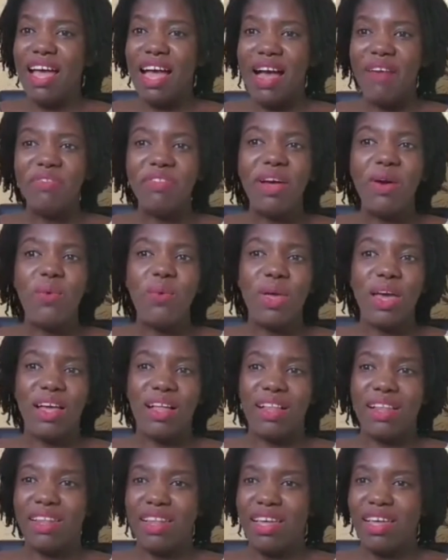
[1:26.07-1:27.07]
After we are
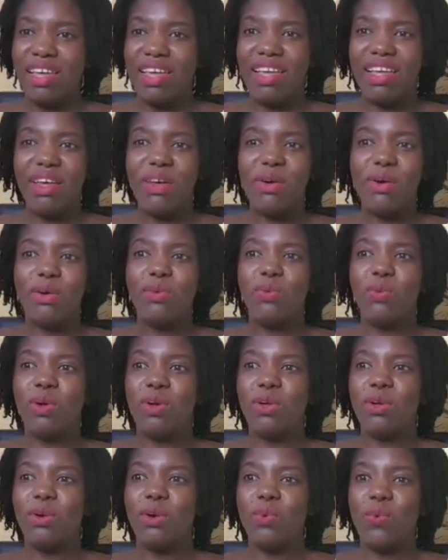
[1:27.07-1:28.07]
clear on
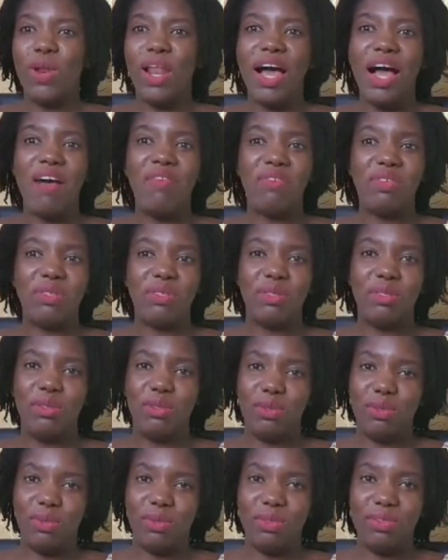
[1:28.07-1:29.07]
what God will have us
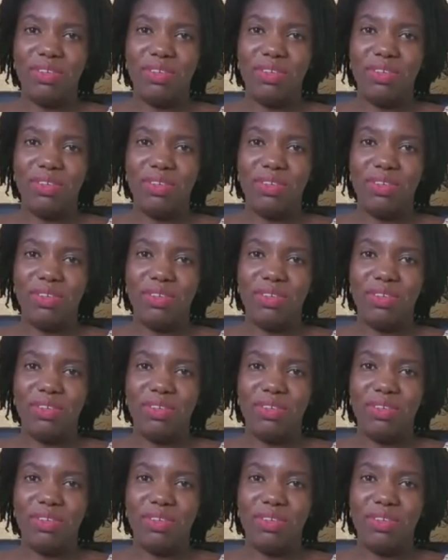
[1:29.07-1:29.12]
do,